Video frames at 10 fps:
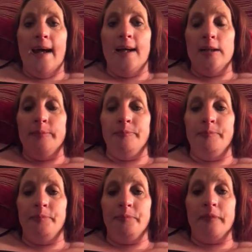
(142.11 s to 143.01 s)
um,
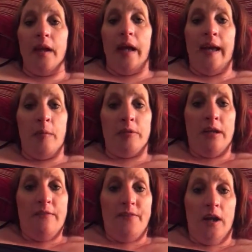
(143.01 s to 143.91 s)
I gambled
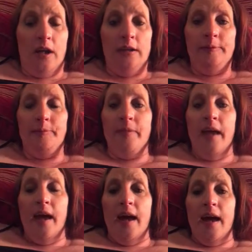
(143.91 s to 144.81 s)
on a fart
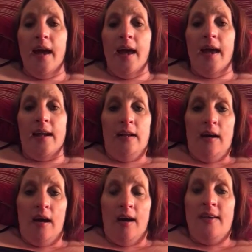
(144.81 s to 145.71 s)
and I
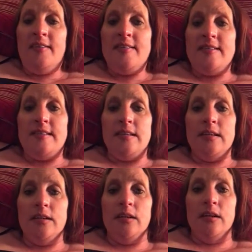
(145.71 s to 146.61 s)
lost.
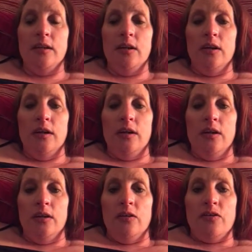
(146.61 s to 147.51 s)

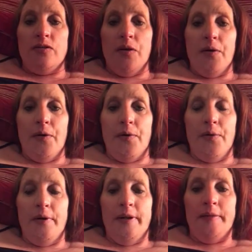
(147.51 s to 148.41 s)

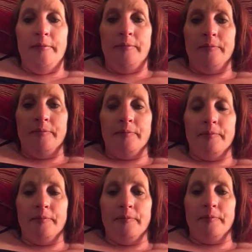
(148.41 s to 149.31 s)
So,
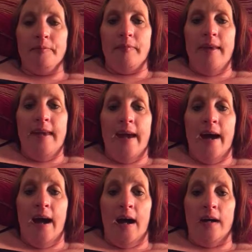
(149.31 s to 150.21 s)

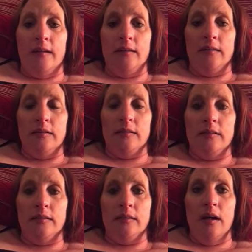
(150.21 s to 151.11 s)
yeah,
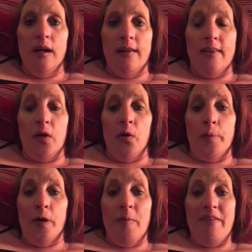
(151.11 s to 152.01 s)
that whole
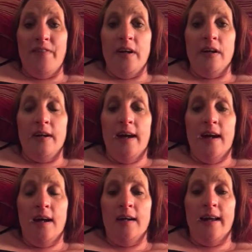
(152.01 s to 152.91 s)
pull my finger
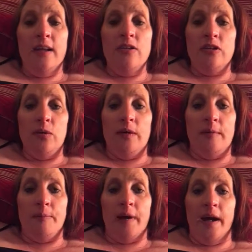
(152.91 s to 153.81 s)
gag, I didn't do
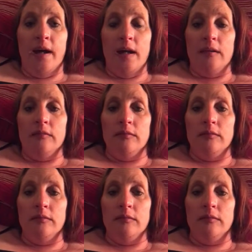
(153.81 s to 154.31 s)
it, but